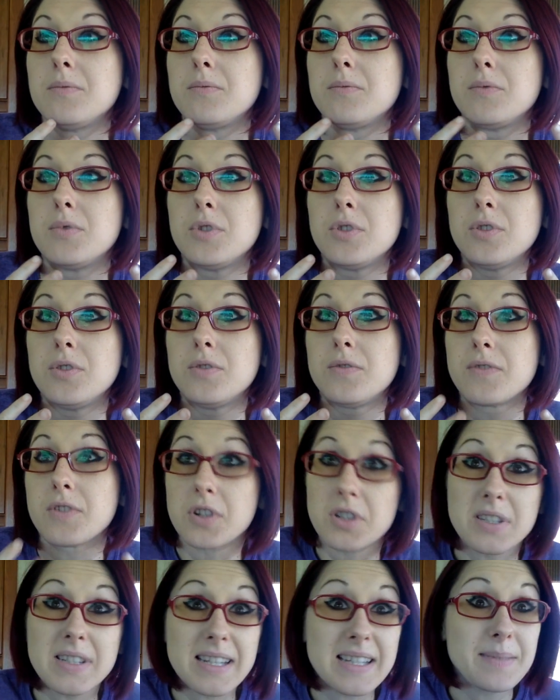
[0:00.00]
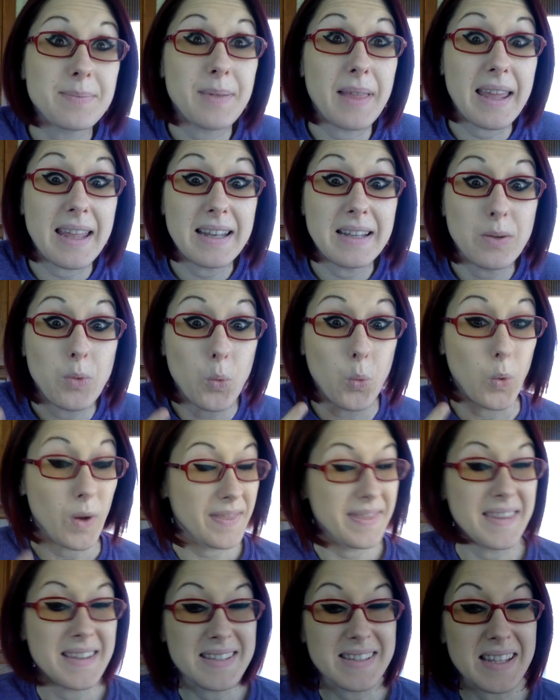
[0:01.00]
will first explain
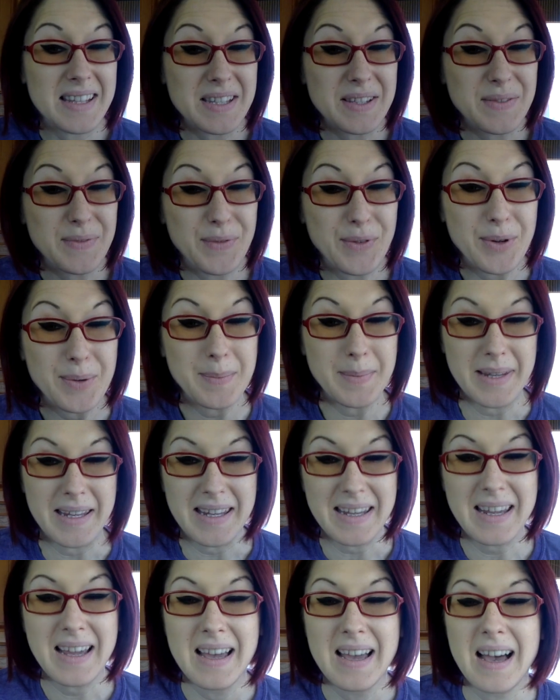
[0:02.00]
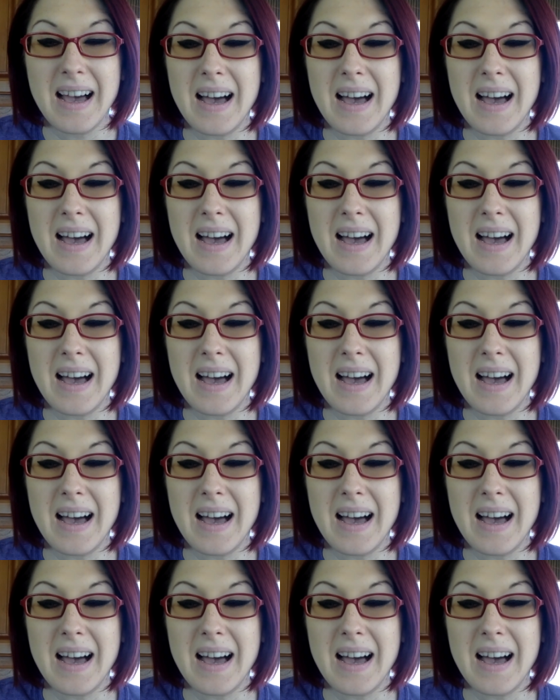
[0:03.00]
what this is for me.